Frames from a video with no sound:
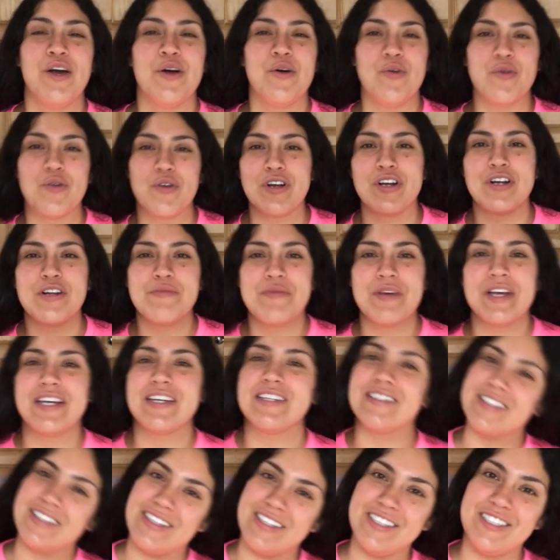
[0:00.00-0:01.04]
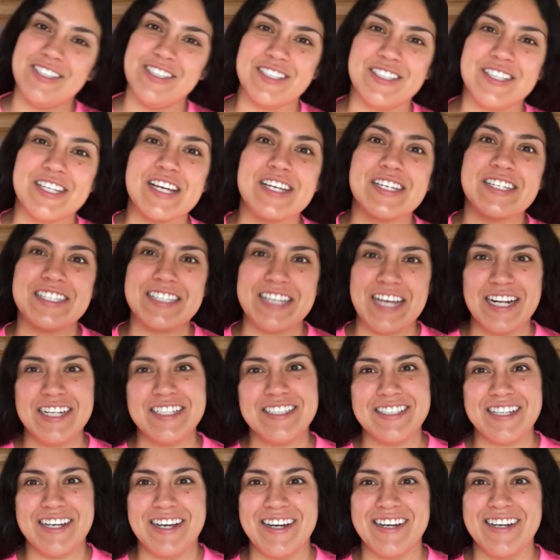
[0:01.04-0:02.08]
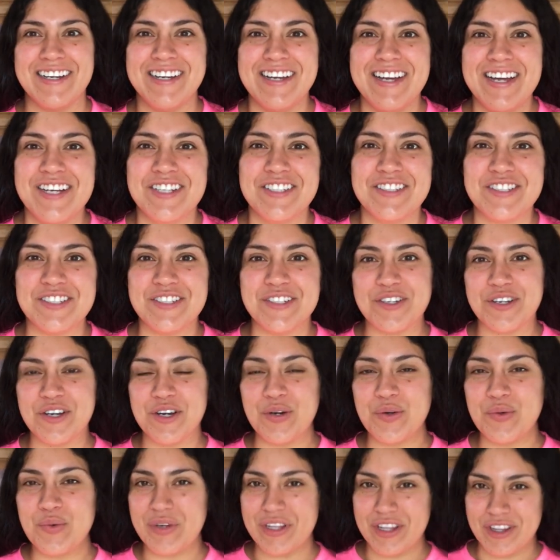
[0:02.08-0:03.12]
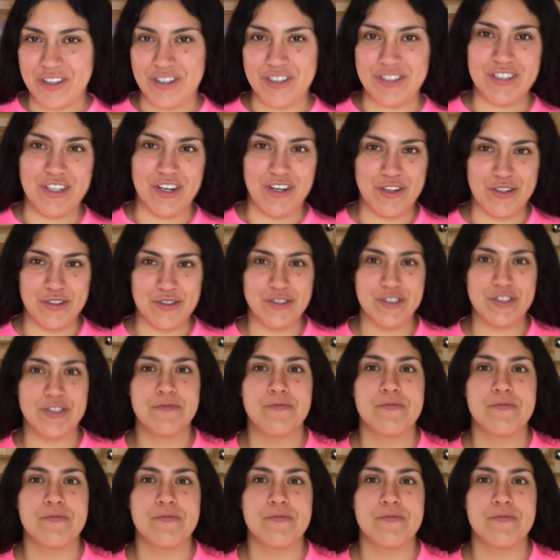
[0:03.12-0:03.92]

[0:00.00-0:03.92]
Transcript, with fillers: we're going to make a delicious salsa to go with our tacos.